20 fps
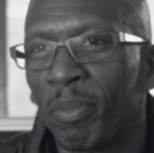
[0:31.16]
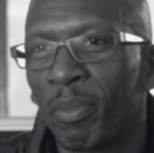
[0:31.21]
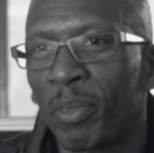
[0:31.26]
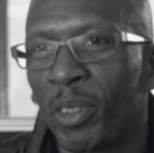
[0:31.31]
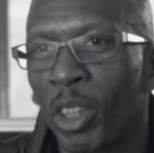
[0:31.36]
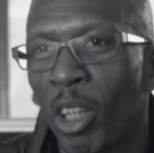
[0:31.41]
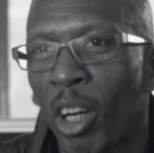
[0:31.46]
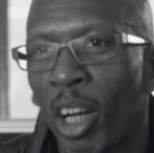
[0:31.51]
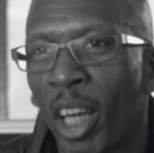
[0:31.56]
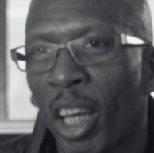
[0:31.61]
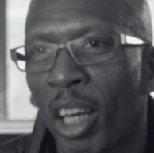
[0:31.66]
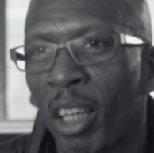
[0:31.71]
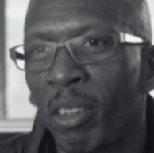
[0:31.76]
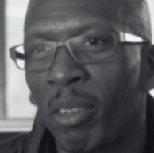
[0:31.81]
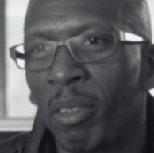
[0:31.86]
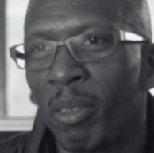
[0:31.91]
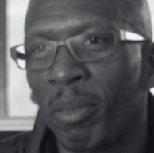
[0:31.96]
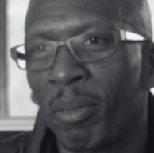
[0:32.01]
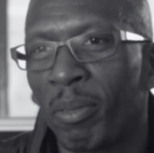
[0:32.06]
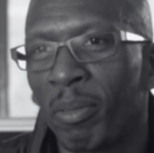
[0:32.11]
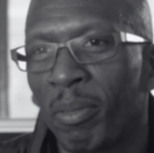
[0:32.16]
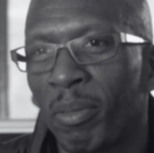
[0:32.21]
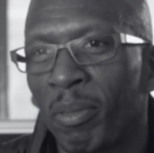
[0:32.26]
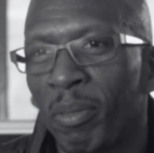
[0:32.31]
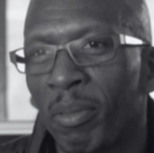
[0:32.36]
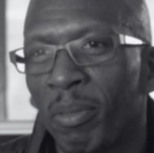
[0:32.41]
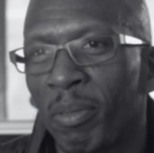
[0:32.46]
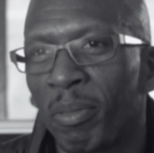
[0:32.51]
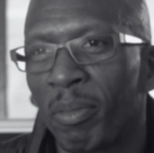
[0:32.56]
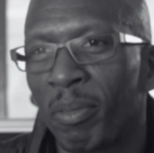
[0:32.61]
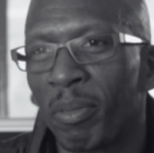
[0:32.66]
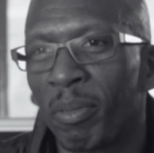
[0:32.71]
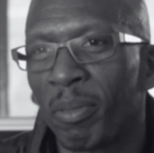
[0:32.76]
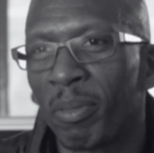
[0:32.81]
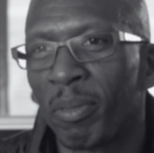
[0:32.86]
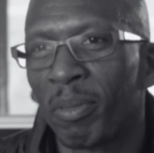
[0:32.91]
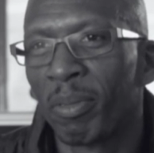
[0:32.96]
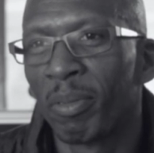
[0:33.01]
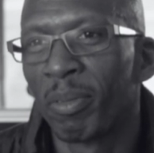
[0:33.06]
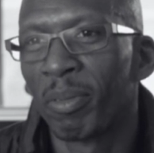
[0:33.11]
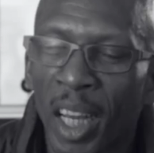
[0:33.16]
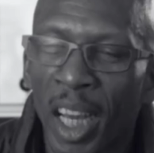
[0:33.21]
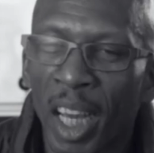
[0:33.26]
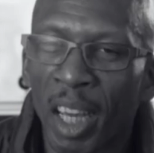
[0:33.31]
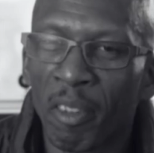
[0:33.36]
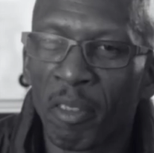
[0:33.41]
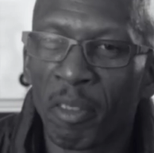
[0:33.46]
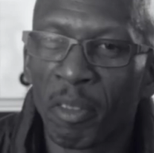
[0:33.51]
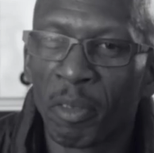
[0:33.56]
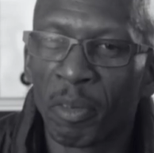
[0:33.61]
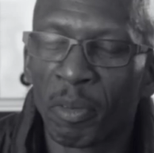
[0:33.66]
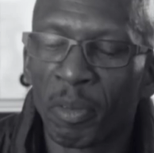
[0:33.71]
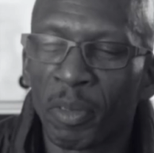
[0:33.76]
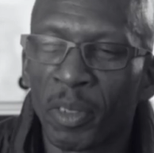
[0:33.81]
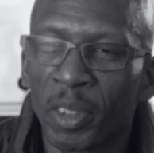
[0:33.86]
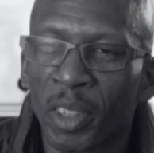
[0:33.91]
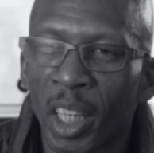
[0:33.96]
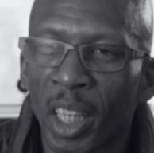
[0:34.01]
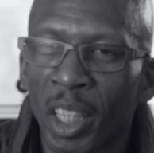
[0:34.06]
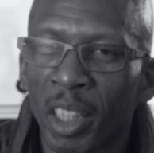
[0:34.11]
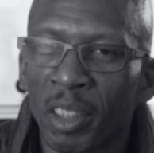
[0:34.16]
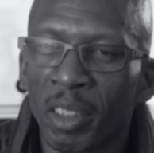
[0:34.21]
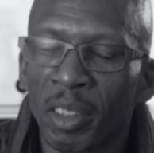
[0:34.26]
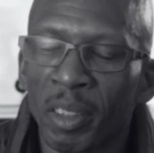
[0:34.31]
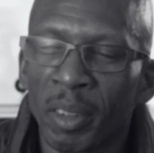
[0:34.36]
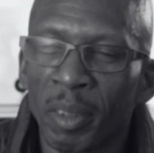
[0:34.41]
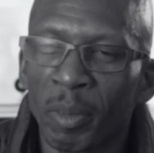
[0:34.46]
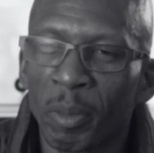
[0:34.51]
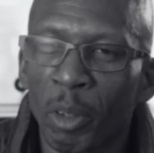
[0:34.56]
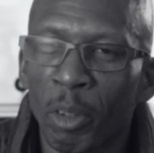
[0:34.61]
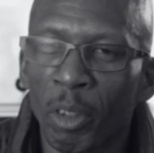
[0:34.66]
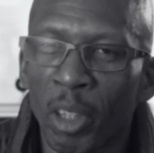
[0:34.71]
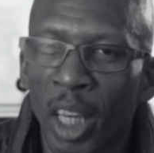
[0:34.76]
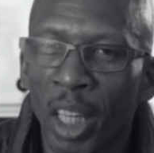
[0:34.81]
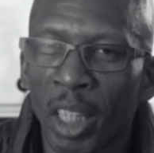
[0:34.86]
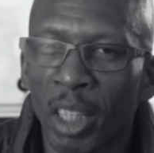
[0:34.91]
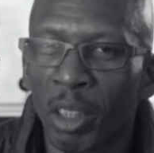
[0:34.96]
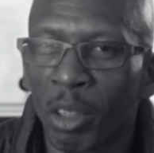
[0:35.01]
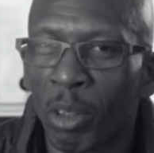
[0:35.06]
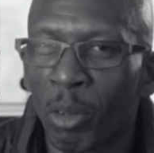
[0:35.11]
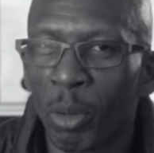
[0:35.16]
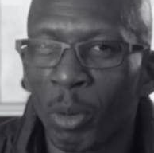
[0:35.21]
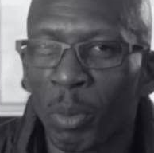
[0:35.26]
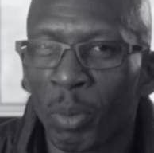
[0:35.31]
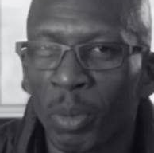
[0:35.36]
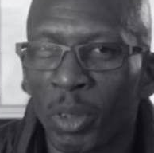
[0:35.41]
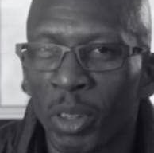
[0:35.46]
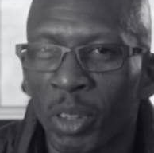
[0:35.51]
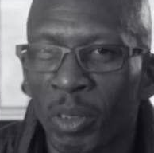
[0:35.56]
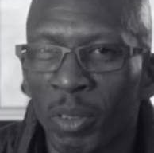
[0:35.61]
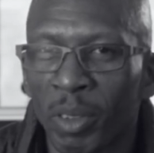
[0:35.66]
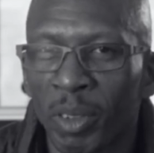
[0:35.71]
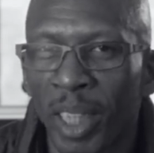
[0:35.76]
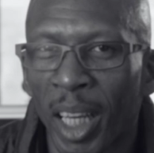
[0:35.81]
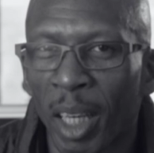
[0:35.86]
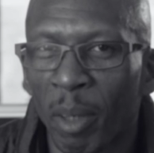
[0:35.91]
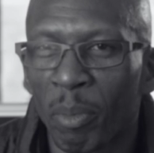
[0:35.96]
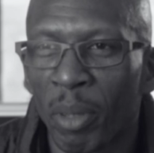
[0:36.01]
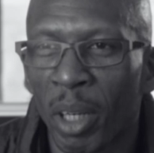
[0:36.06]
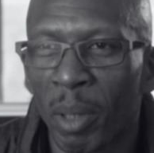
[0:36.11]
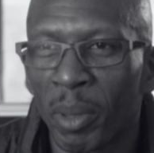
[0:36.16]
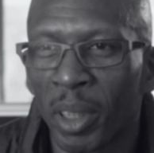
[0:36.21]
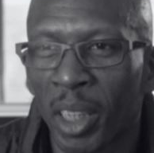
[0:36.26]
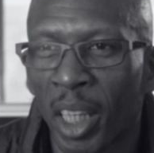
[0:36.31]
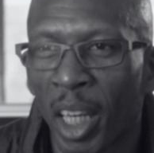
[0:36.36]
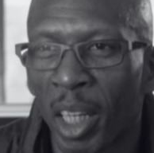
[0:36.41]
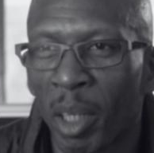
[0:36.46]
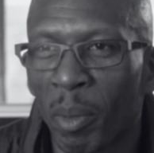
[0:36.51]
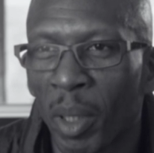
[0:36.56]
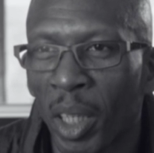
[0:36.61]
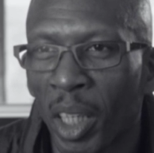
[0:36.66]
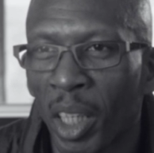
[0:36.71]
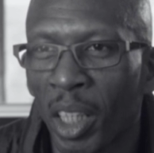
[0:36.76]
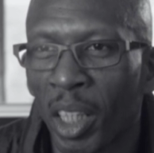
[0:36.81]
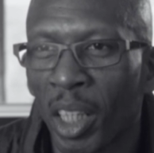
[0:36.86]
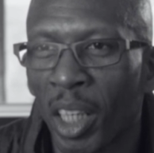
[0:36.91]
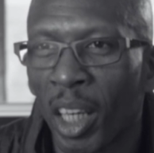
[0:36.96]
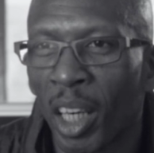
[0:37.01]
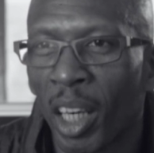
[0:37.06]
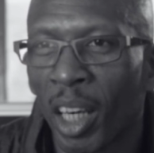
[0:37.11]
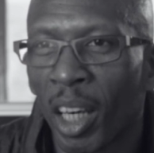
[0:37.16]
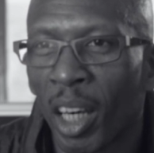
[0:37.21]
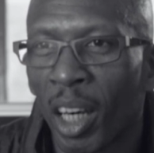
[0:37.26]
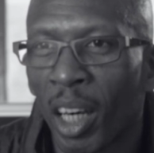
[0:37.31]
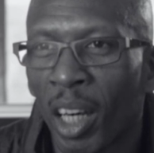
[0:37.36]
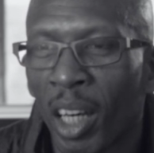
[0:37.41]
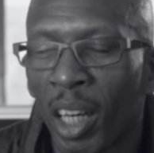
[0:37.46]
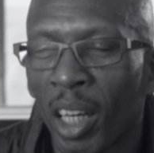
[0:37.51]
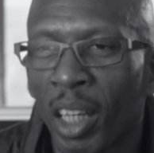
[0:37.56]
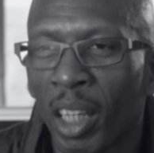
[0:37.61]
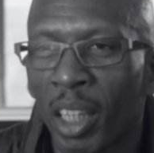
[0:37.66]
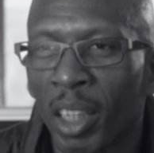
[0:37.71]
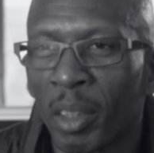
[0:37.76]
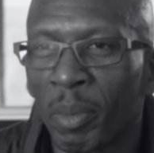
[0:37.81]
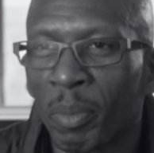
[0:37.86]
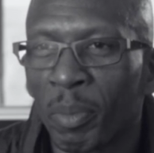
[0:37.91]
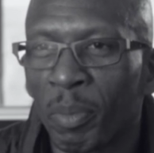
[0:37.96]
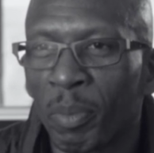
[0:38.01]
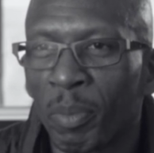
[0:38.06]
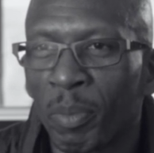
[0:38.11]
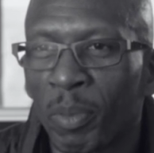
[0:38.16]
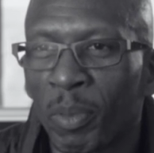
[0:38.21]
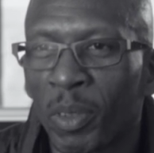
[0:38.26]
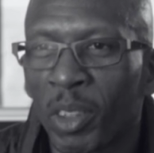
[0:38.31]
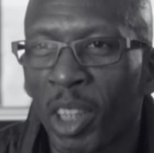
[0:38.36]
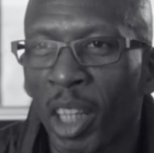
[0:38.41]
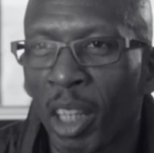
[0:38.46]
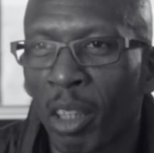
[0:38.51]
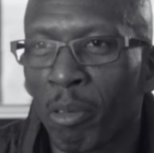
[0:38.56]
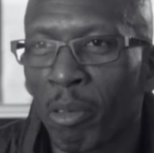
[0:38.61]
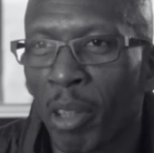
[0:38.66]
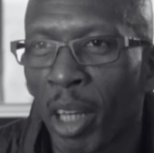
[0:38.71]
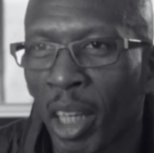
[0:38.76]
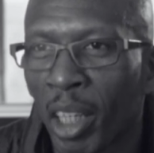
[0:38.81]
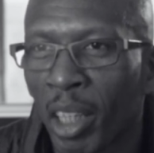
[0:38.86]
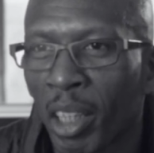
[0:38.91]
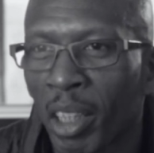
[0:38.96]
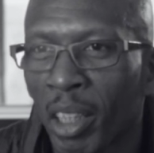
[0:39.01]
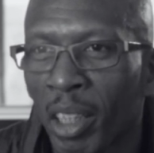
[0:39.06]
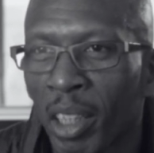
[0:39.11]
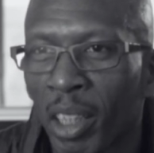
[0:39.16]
Jarhead. I've done created groups like Public Enemy, Slick Rick,